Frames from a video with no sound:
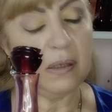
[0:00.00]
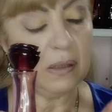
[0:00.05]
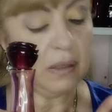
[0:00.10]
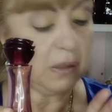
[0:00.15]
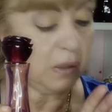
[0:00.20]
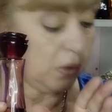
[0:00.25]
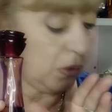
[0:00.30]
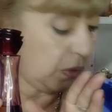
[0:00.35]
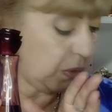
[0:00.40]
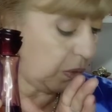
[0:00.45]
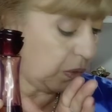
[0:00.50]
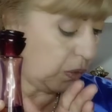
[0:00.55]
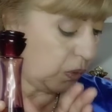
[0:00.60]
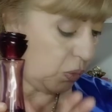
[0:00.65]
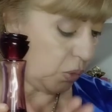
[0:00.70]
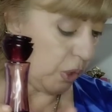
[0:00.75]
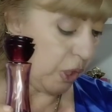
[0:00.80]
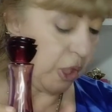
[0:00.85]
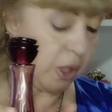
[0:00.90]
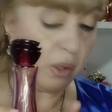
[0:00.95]
uh,
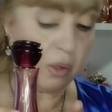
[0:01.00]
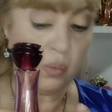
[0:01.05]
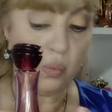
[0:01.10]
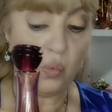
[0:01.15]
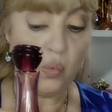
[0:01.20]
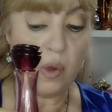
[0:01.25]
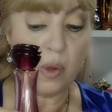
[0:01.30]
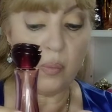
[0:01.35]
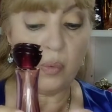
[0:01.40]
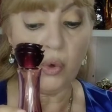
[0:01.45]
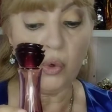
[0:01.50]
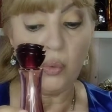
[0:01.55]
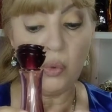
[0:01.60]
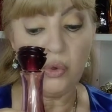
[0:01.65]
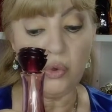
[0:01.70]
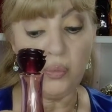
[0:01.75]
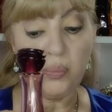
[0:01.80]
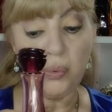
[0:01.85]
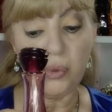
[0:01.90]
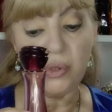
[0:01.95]
it we
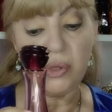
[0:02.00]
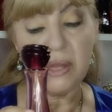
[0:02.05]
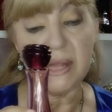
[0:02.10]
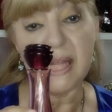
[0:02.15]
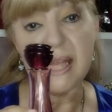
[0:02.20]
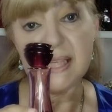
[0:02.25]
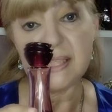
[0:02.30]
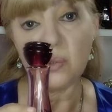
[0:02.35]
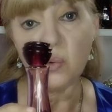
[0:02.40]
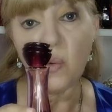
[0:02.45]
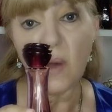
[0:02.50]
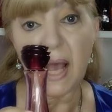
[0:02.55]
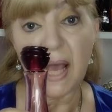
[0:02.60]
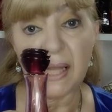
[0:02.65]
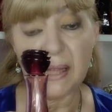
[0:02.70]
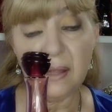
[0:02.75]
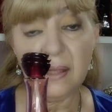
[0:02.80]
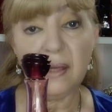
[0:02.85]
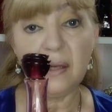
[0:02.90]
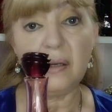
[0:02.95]
would put this
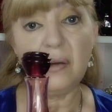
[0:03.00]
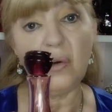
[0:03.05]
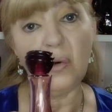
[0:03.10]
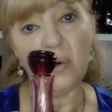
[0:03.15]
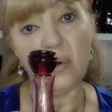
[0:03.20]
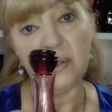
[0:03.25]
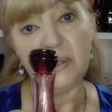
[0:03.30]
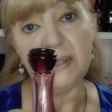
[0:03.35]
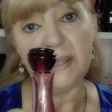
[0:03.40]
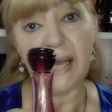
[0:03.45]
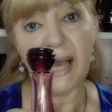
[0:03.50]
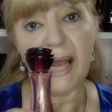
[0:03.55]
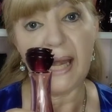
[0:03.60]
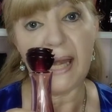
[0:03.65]
one called